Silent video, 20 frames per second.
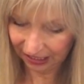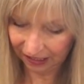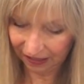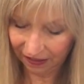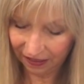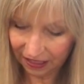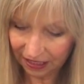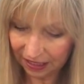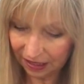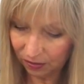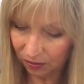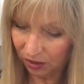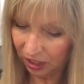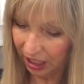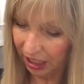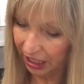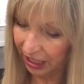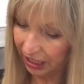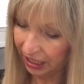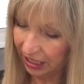This
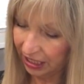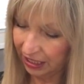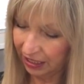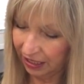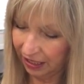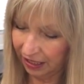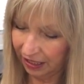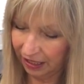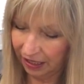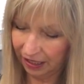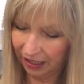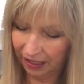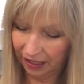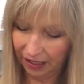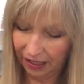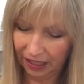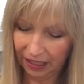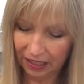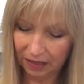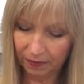one
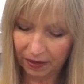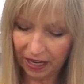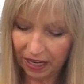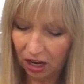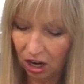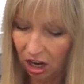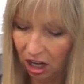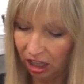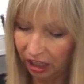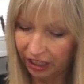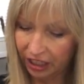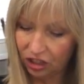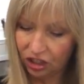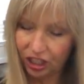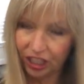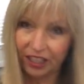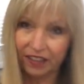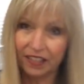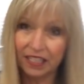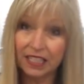is by
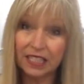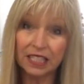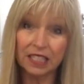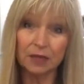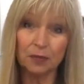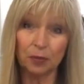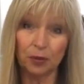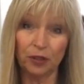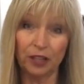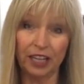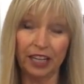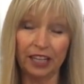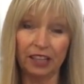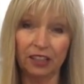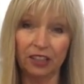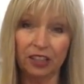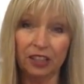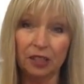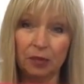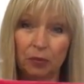Halogen. This is pretty.
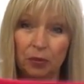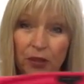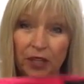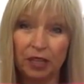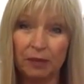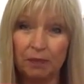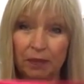Look at the pretty